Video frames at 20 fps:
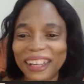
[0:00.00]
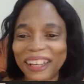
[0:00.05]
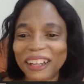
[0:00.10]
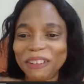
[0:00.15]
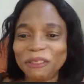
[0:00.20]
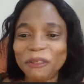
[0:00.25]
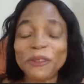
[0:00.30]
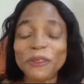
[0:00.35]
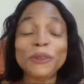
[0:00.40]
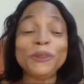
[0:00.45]

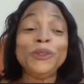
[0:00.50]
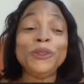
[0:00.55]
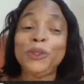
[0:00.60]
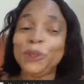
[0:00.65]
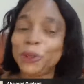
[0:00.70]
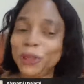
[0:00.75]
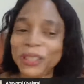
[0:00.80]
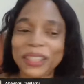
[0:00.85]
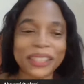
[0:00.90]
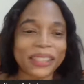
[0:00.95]
we will
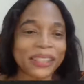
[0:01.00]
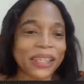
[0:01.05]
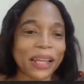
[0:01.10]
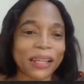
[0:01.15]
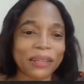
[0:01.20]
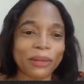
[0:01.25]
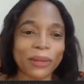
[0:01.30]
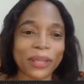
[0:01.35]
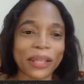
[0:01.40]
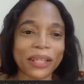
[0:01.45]
do this
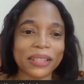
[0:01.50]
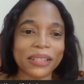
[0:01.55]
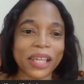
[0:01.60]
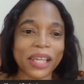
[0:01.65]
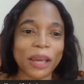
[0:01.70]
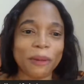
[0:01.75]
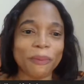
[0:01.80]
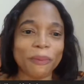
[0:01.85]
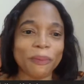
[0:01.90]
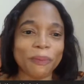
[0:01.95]
another
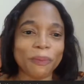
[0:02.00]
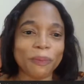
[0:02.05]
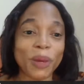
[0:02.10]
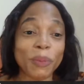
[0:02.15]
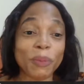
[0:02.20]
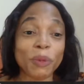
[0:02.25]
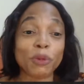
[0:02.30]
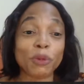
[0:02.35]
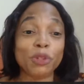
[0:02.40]
time. Maybe we'll